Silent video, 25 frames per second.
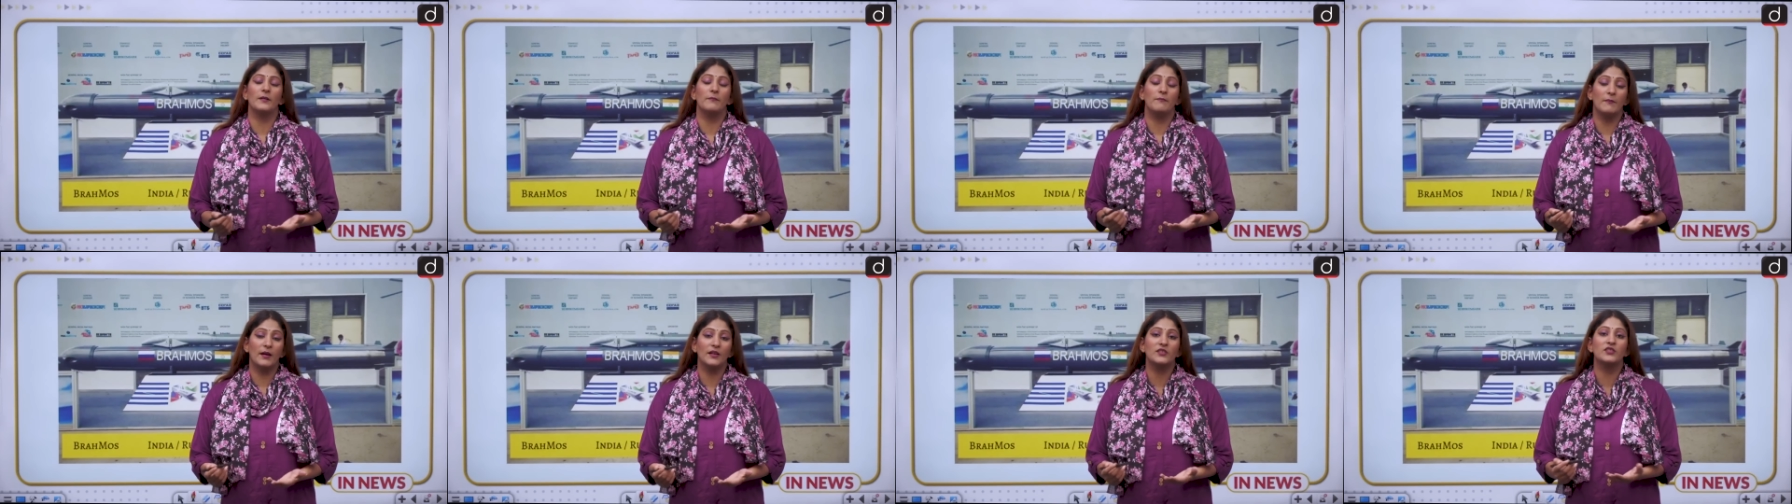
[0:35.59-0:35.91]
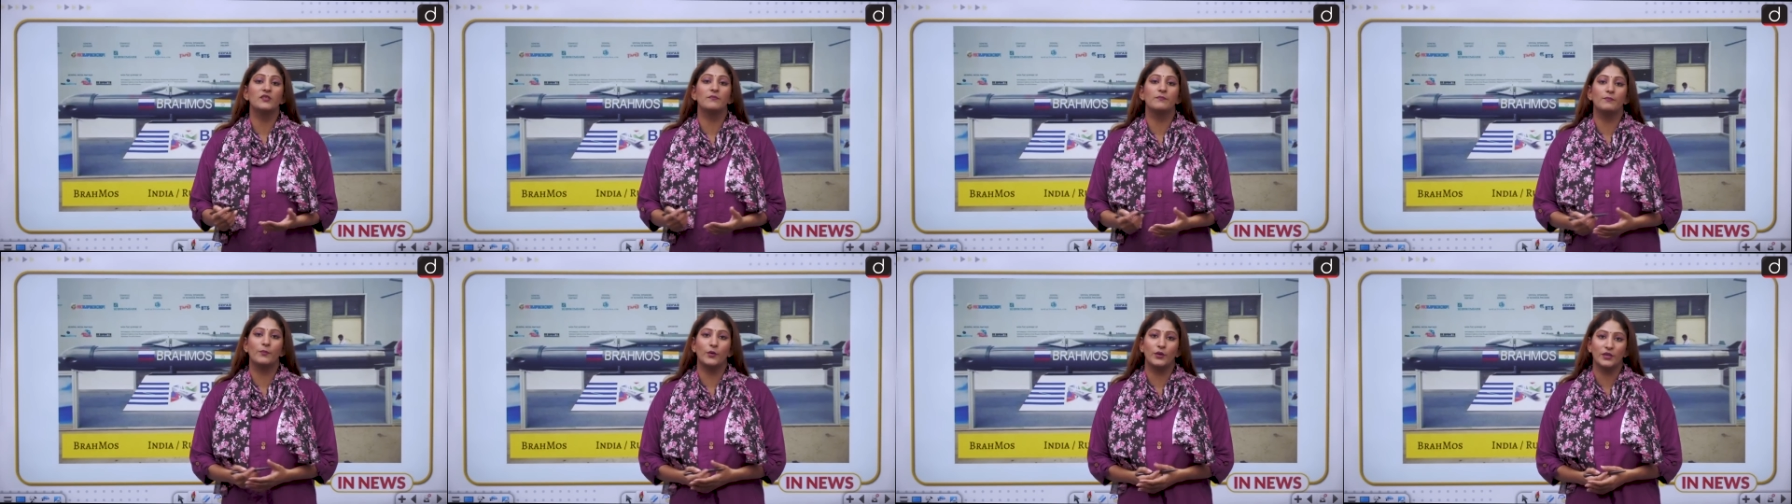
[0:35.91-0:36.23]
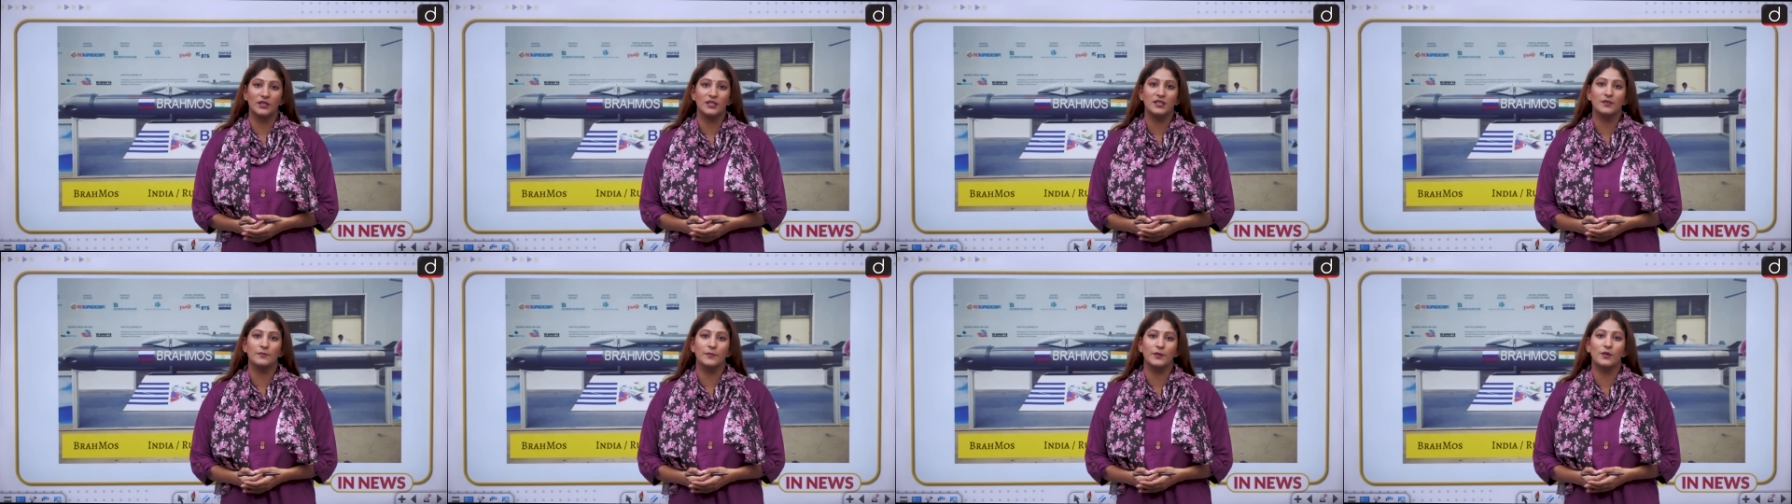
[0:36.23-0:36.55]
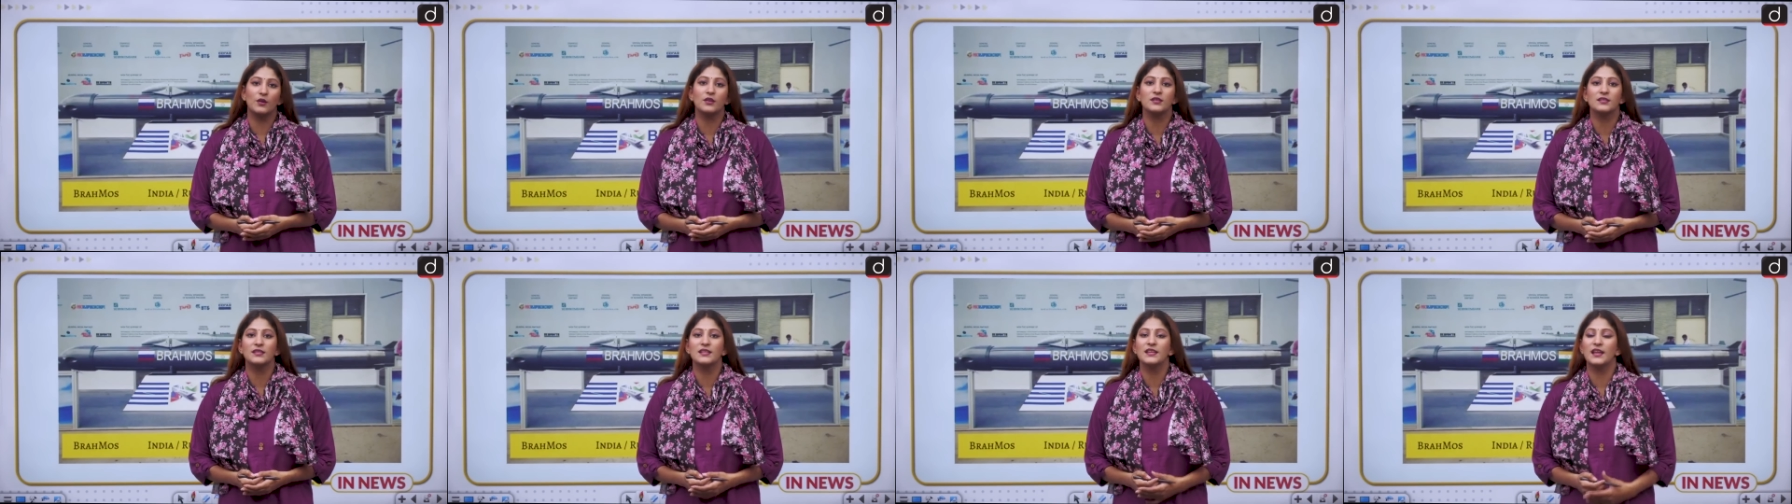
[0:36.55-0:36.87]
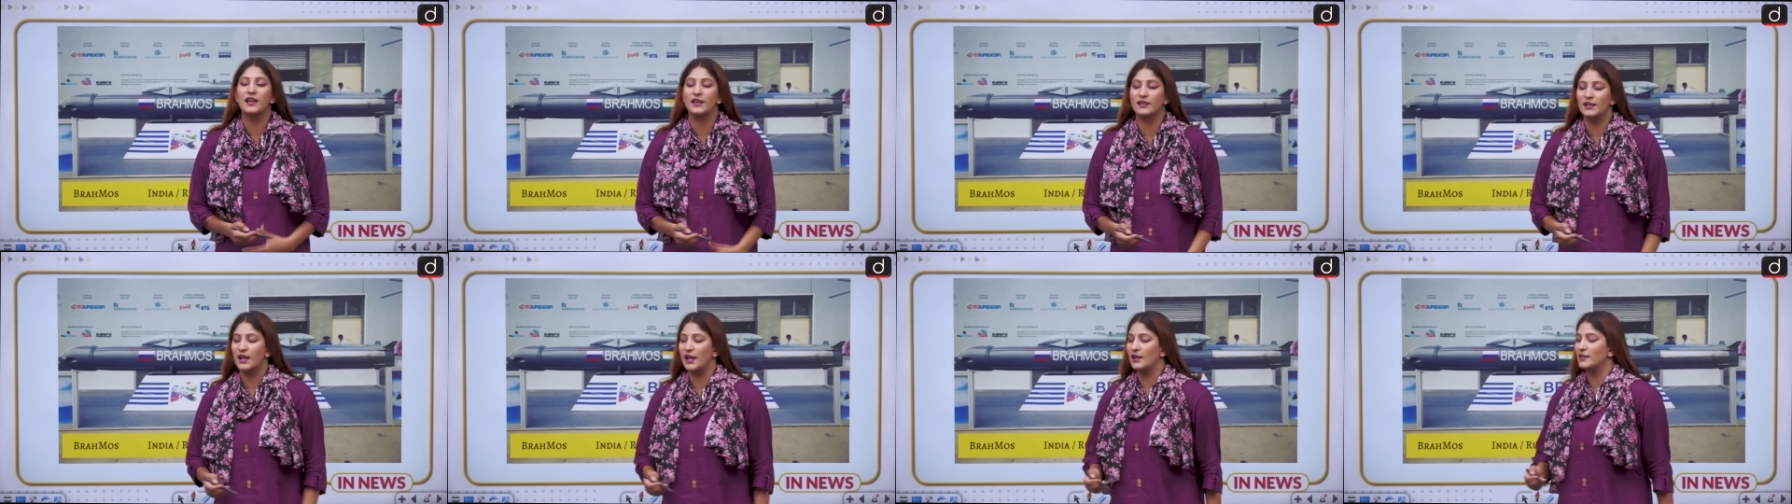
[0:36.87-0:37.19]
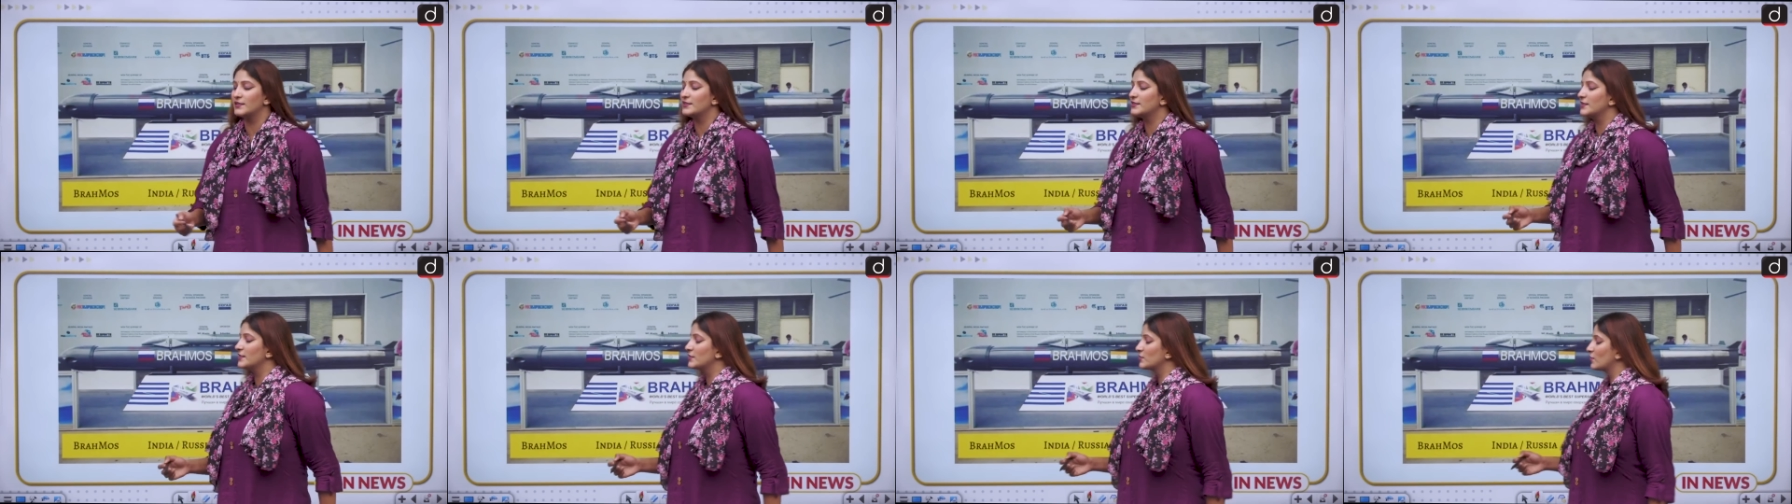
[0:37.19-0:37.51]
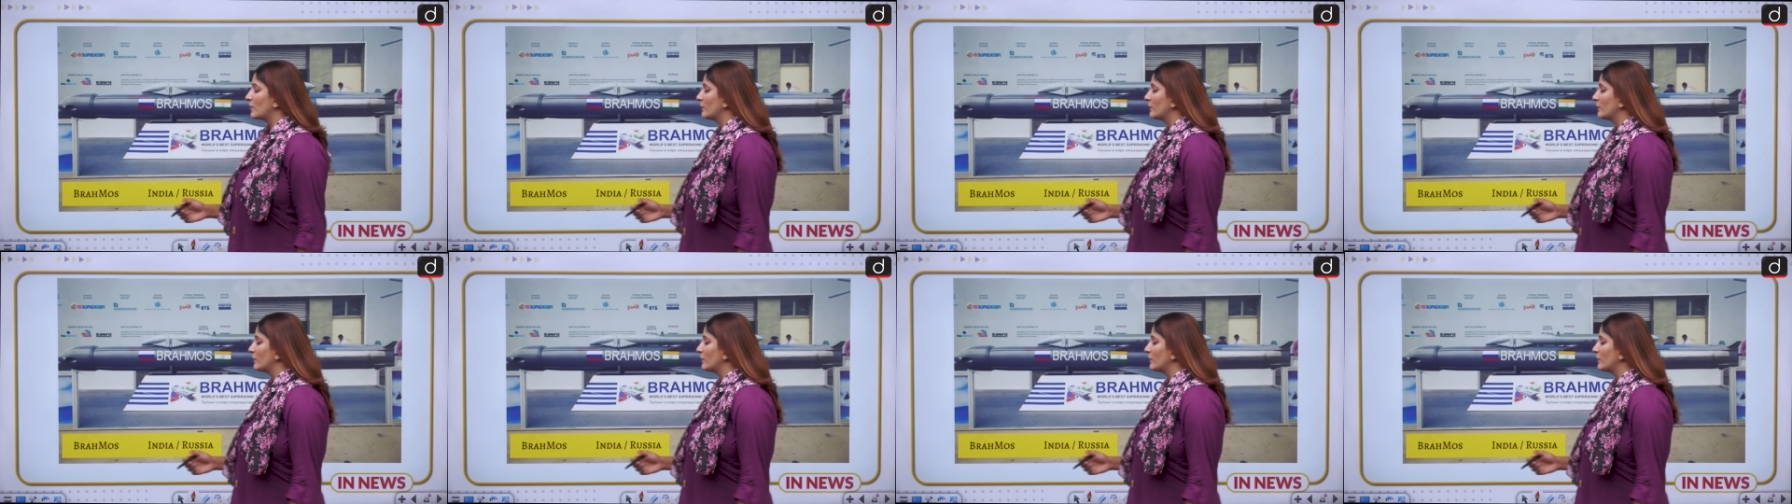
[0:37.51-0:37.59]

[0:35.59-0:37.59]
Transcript: much importance because the analysis